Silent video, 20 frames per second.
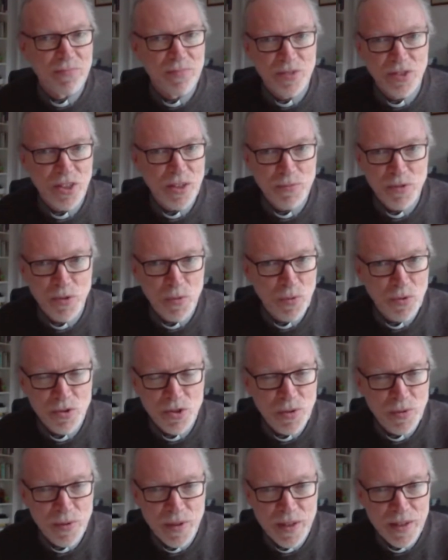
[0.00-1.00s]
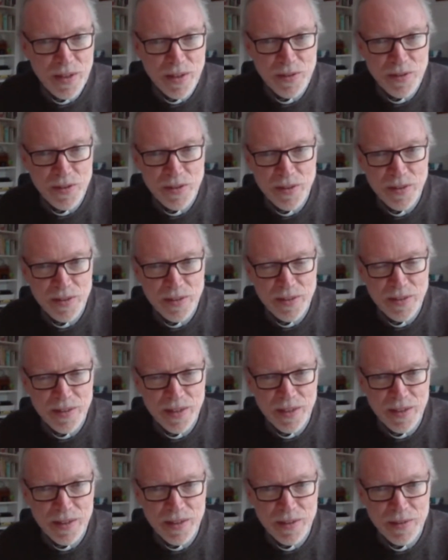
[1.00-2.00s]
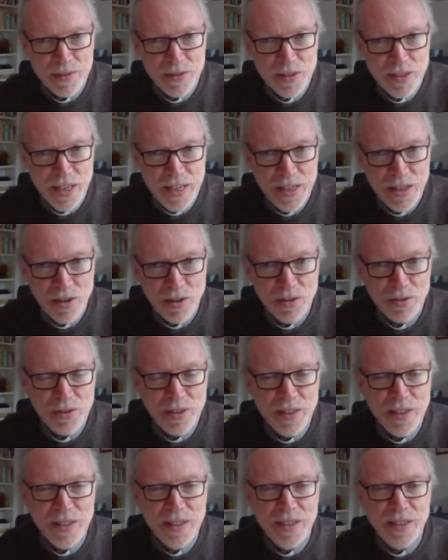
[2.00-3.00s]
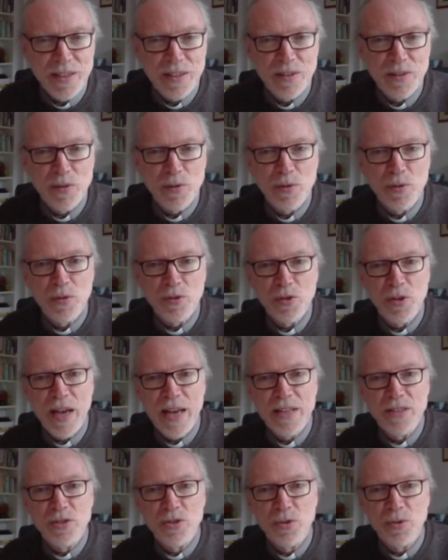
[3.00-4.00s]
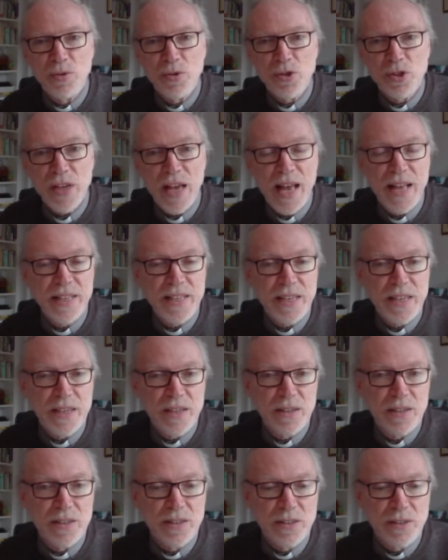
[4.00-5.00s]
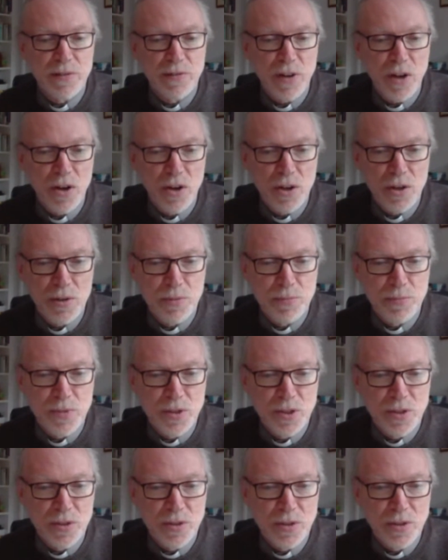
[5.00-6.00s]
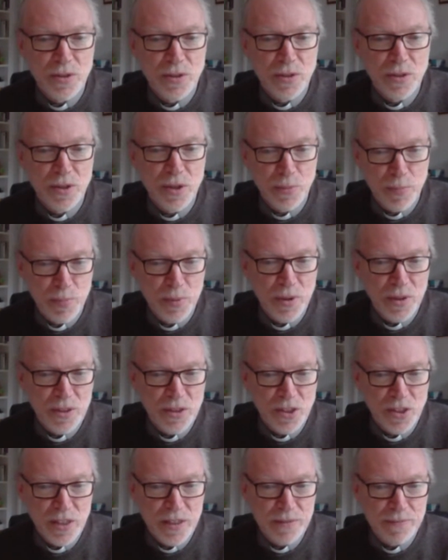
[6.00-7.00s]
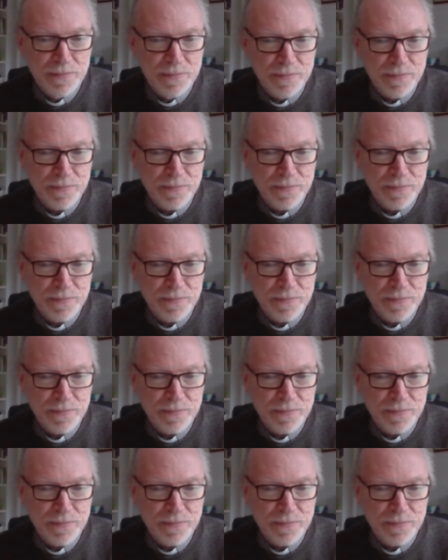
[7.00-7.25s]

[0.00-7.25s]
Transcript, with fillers: seem to want to uh, uh, take on or endorse any kind of armed uprising.